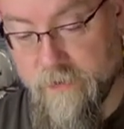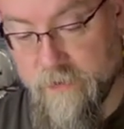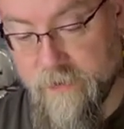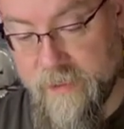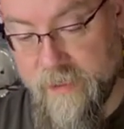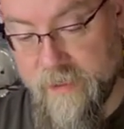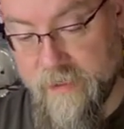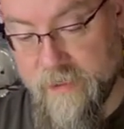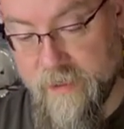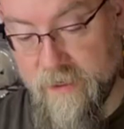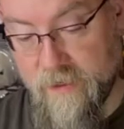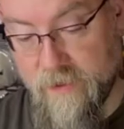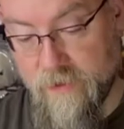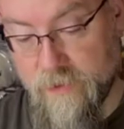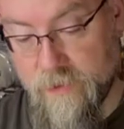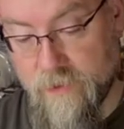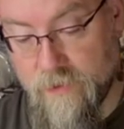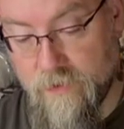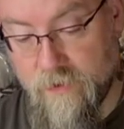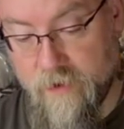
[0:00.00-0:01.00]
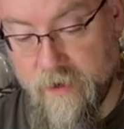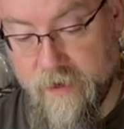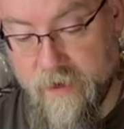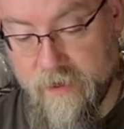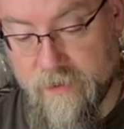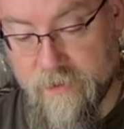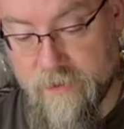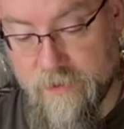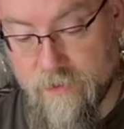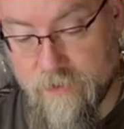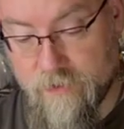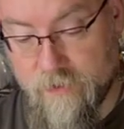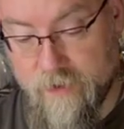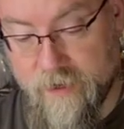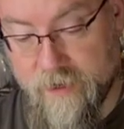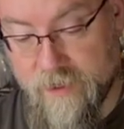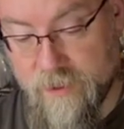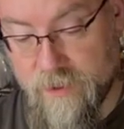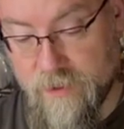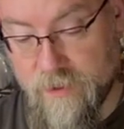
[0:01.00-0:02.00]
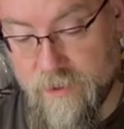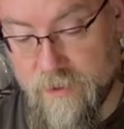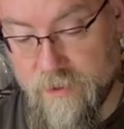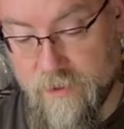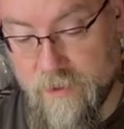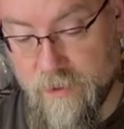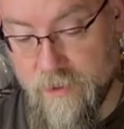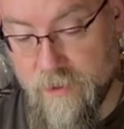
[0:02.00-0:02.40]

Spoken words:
details, the cracks, the scratches,